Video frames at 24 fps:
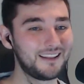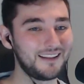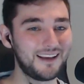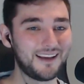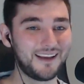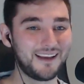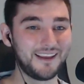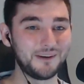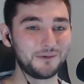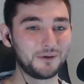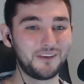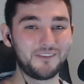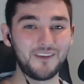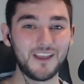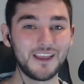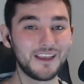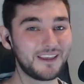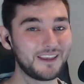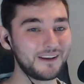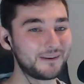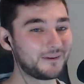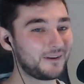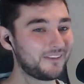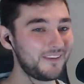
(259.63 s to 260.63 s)
Like, we've
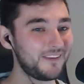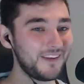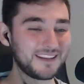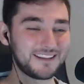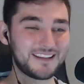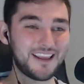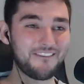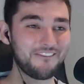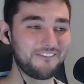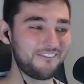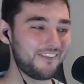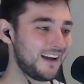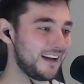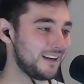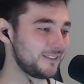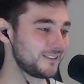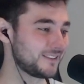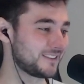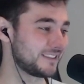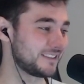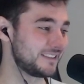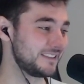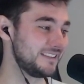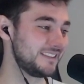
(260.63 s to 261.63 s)
hit
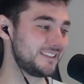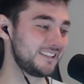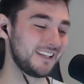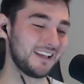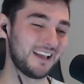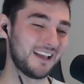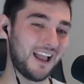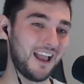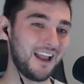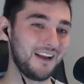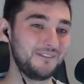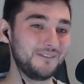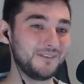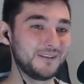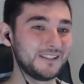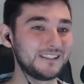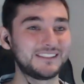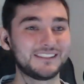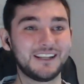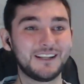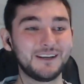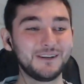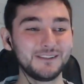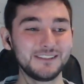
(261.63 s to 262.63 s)
10,000 and we're
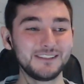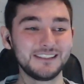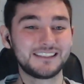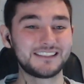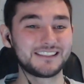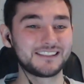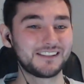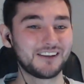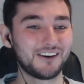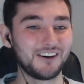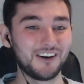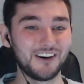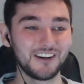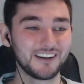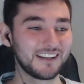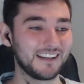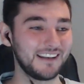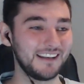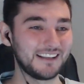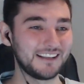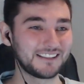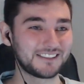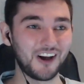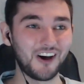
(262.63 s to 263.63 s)
slowly
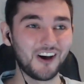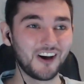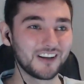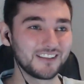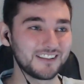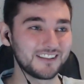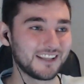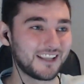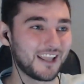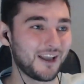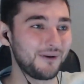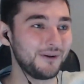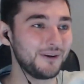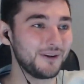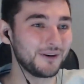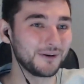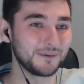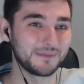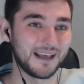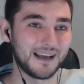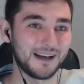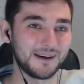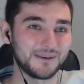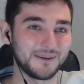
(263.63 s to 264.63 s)
stalling. It's hardly going
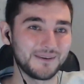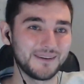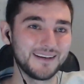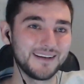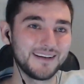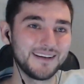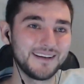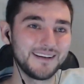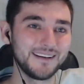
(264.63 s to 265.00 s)
up now.